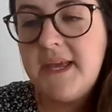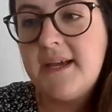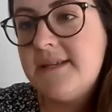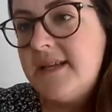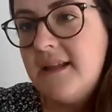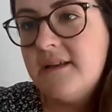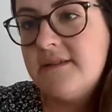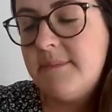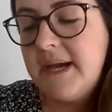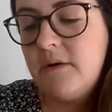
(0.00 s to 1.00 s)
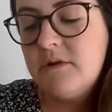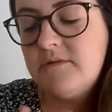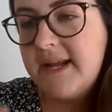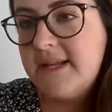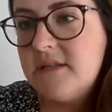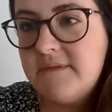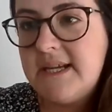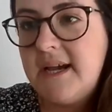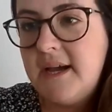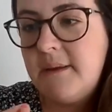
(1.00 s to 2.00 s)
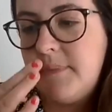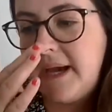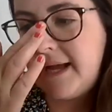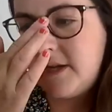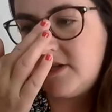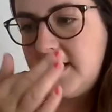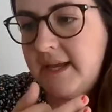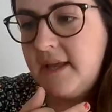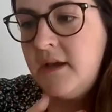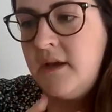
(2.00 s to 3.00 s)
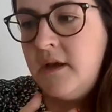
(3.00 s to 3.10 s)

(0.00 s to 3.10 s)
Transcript: It can tell us about trends over time, but actually,